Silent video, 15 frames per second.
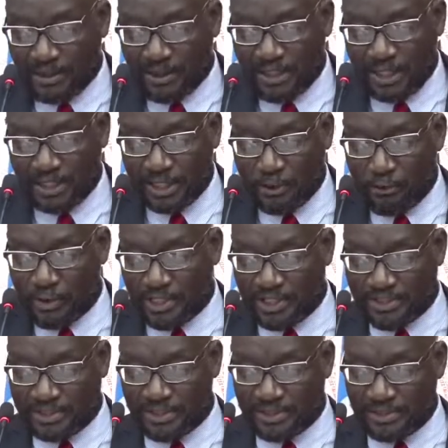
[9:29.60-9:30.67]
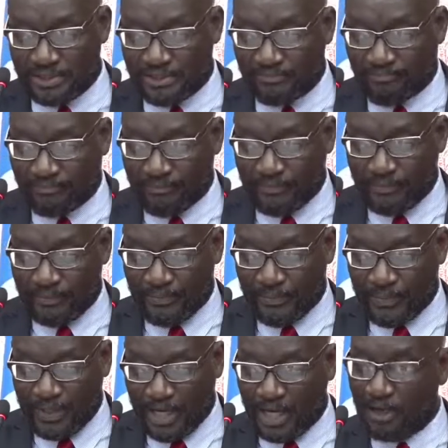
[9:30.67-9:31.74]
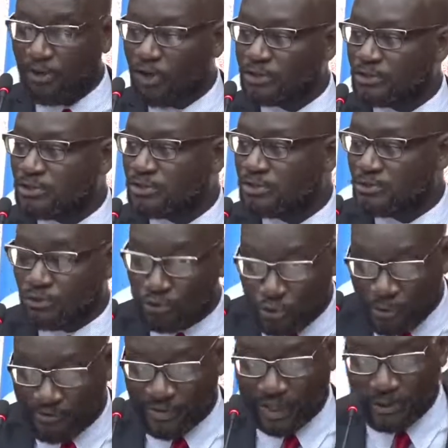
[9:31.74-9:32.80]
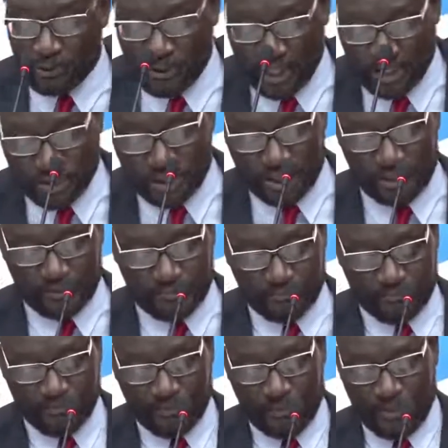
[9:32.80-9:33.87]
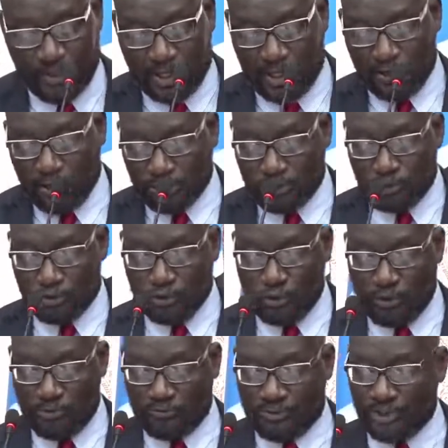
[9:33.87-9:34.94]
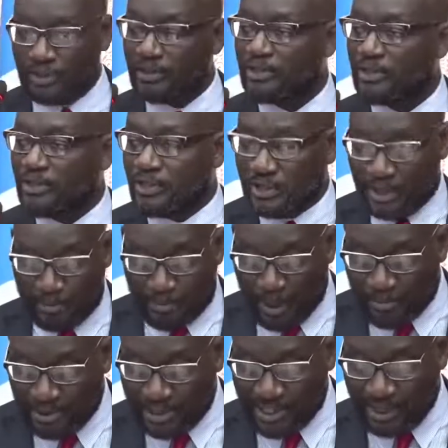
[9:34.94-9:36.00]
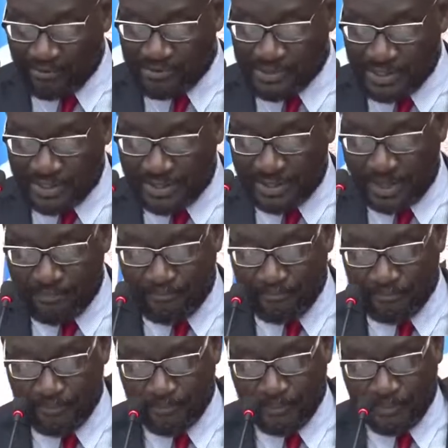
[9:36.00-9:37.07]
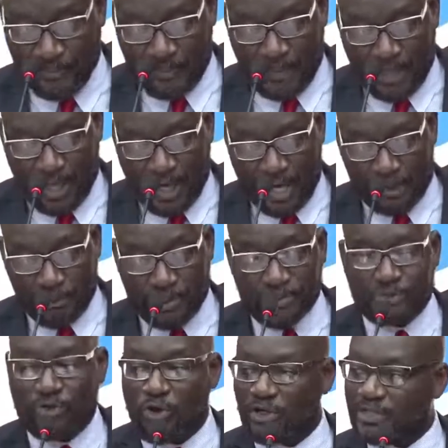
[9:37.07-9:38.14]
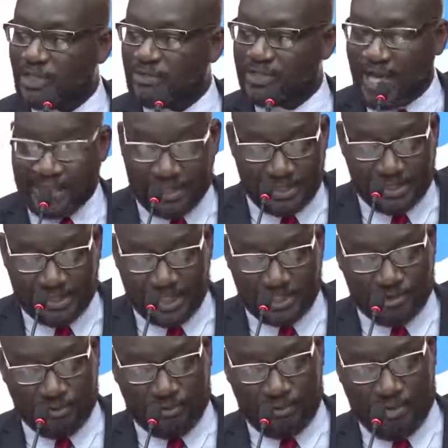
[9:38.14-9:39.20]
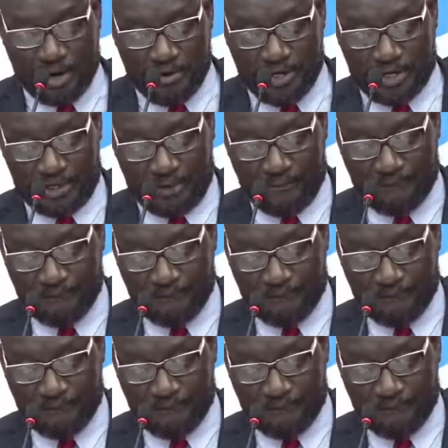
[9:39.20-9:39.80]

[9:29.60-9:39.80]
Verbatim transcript: in the rainy season? A lot to do with education, a lot to do with the, the public health system, and we saw in the United States of America